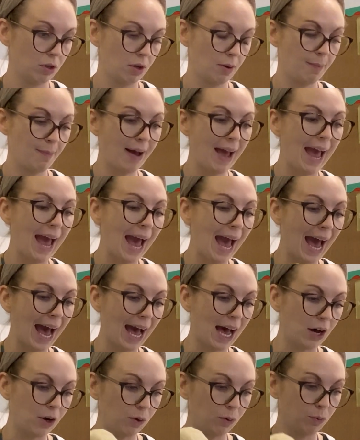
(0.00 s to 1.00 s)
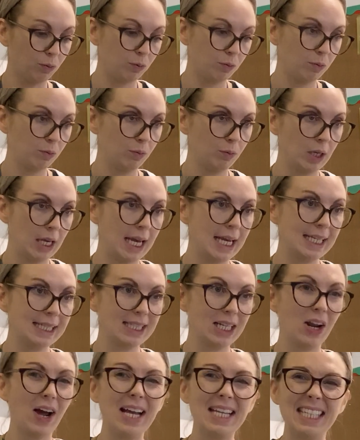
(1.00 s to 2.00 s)
my owl is the
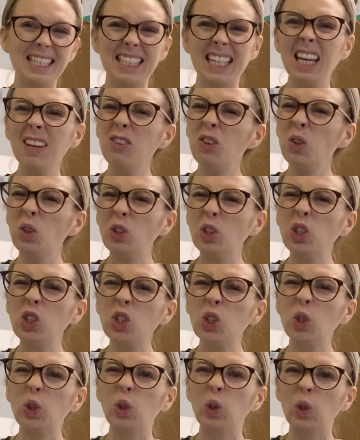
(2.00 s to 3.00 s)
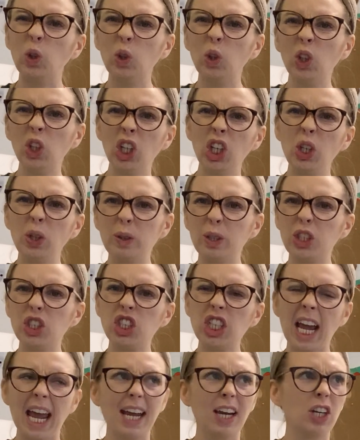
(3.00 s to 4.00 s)
lightest. And if you're not sure, you could
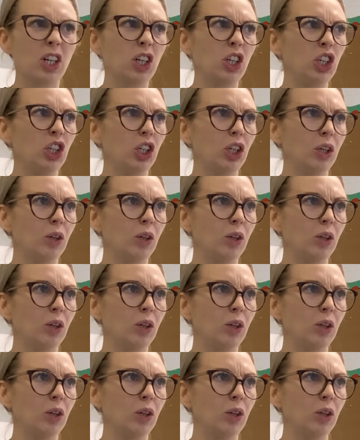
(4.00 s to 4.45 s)
check, couldn't you?